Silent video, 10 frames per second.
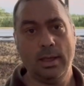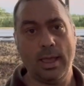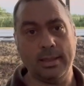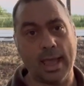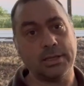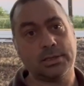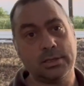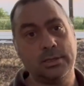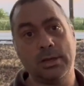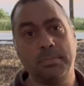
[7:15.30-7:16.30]
And that's
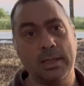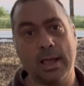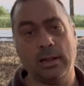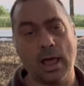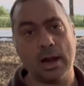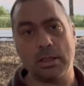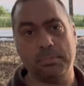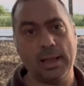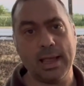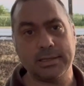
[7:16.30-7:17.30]
something that a lot of the
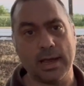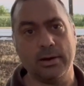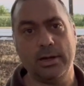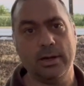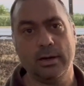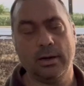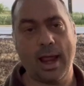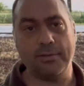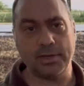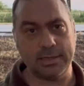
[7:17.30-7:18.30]
plants out here
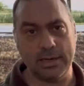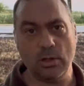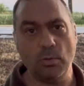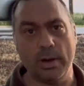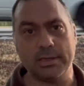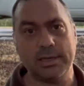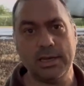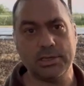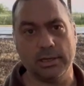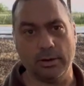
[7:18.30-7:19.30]
have to deal with
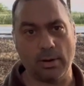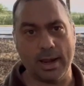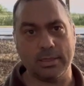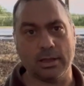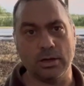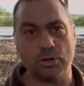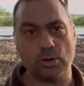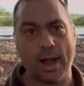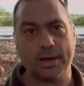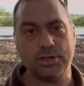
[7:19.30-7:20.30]
seasonally, right? The
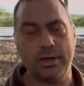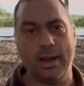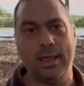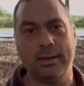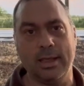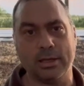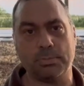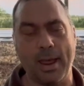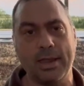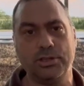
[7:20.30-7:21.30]
contraction and the
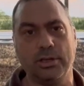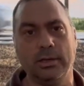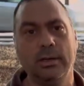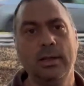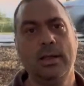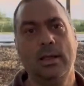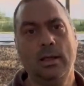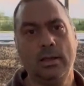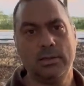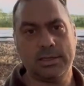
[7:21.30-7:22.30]
expansion
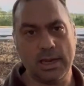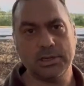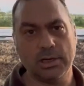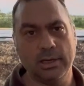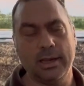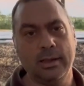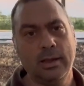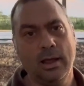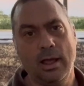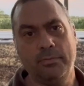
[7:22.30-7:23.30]
seasonally
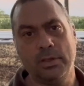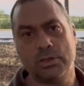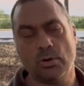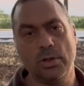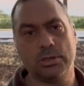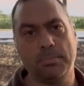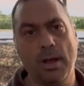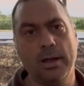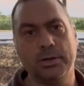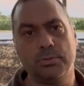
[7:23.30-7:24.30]
of the soils
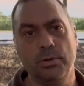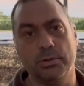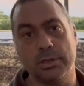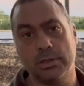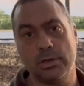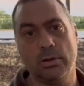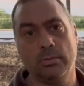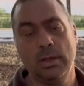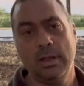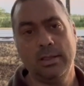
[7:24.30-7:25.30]
upon its roots. And so
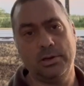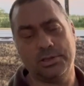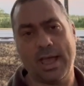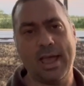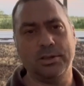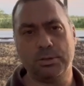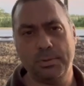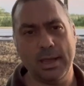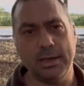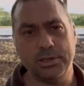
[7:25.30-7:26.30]
there's that and there's
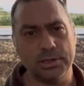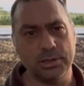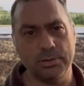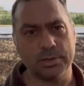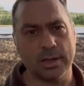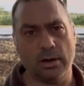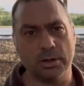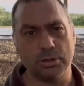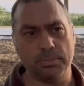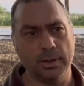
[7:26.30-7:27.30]
pH issues that are
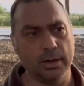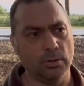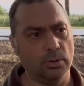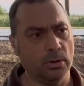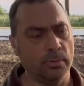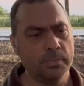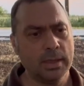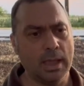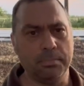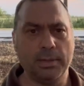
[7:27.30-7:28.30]
also playing a role
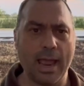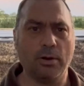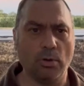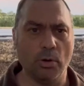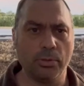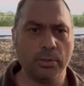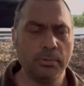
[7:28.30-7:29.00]
in plant growth.